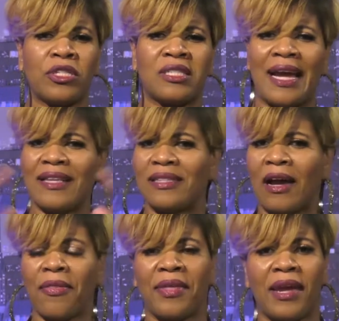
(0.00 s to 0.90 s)
sites
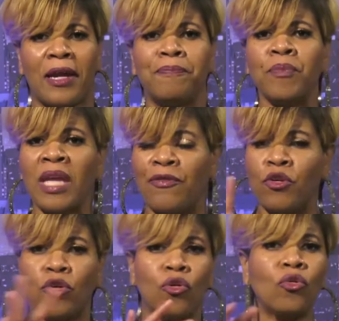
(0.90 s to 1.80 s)
out there. If
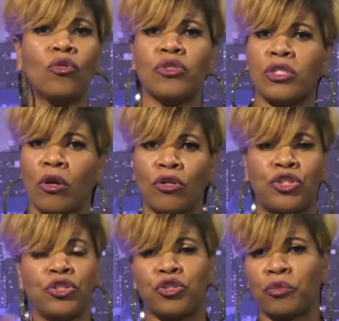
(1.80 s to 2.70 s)
you Google
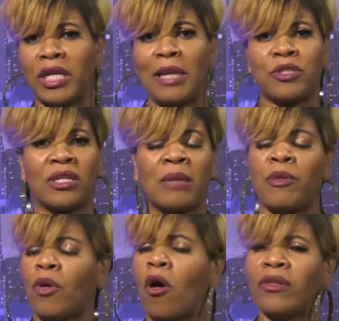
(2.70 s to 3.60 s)
search dreams, it's going to come
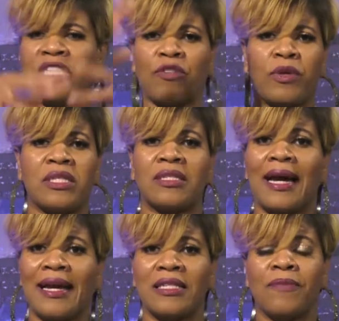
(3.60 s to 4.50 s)
up all these different
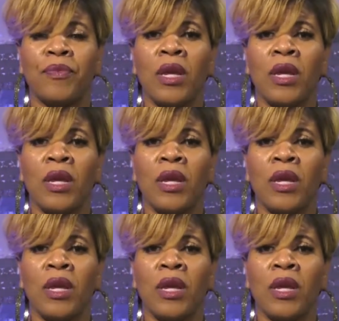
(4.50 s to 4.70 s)
sites.